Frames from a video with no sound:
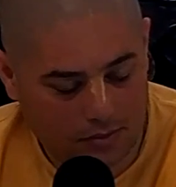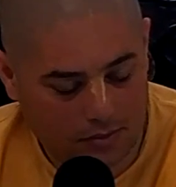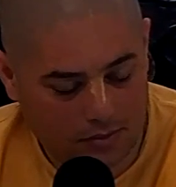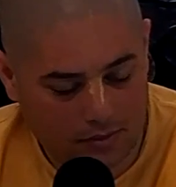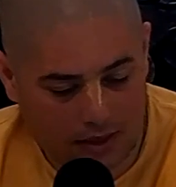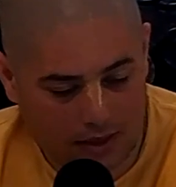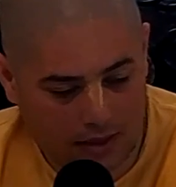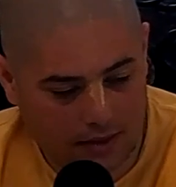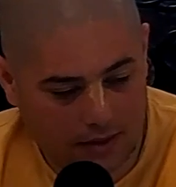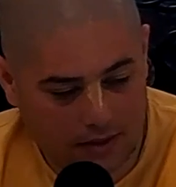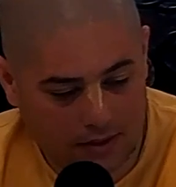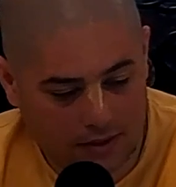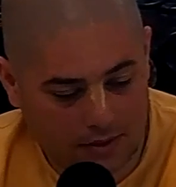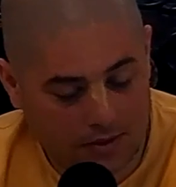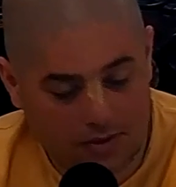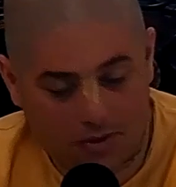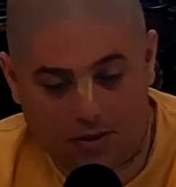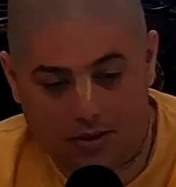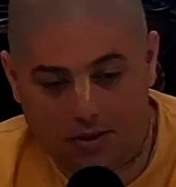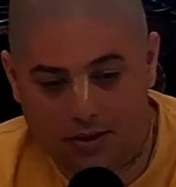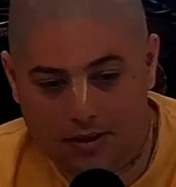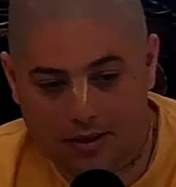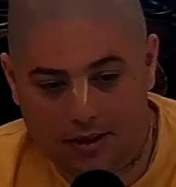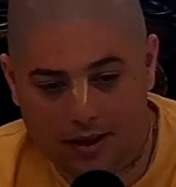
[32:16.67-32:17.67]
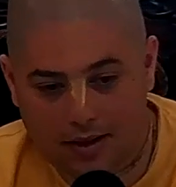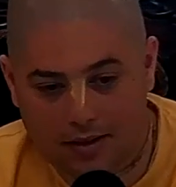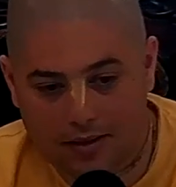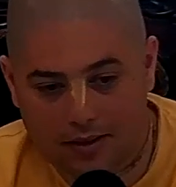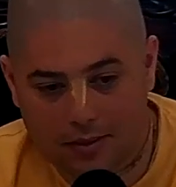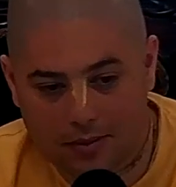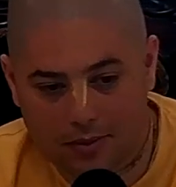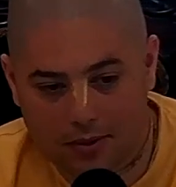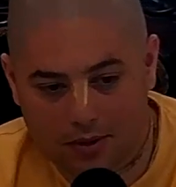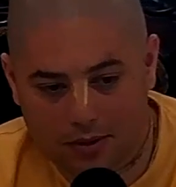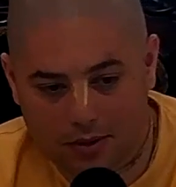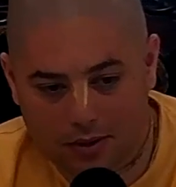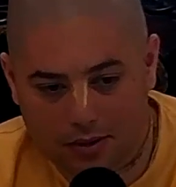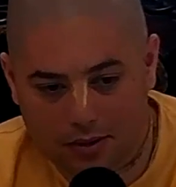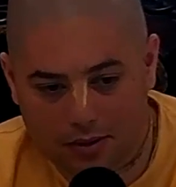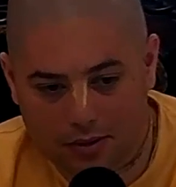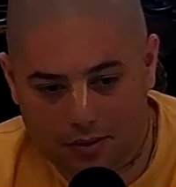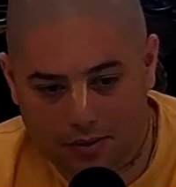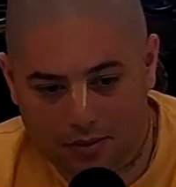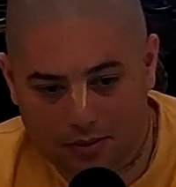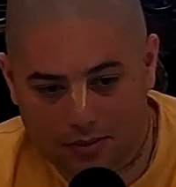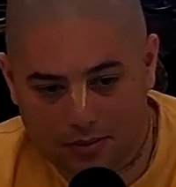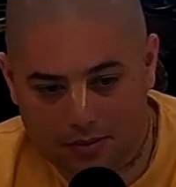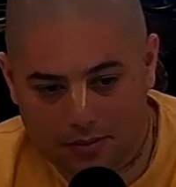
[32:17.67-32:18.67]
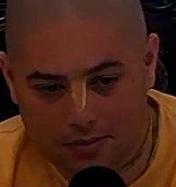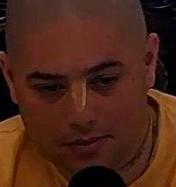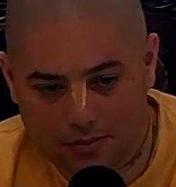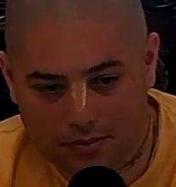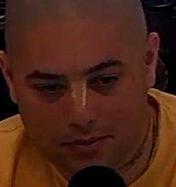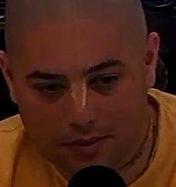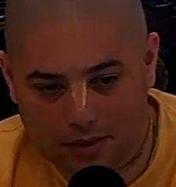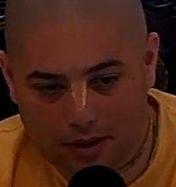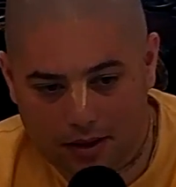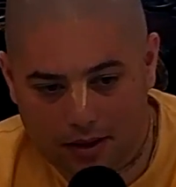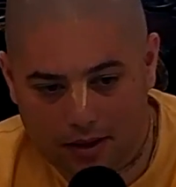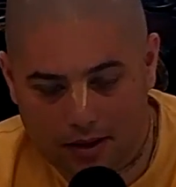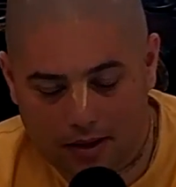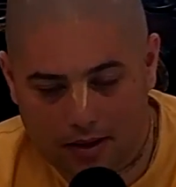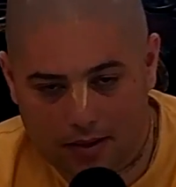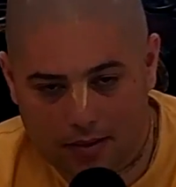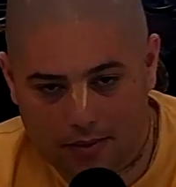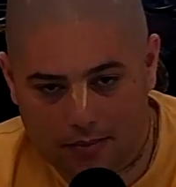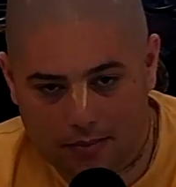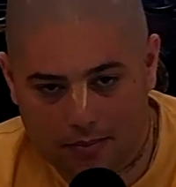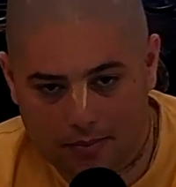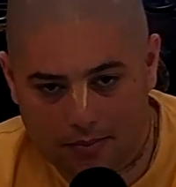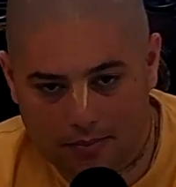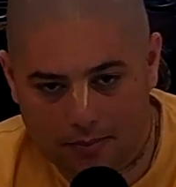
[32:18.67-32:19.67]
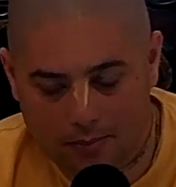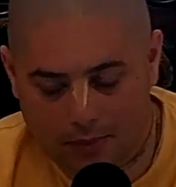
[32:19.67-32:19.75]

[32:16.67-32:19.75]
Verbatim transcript: that they just shouldn't allow them to do um,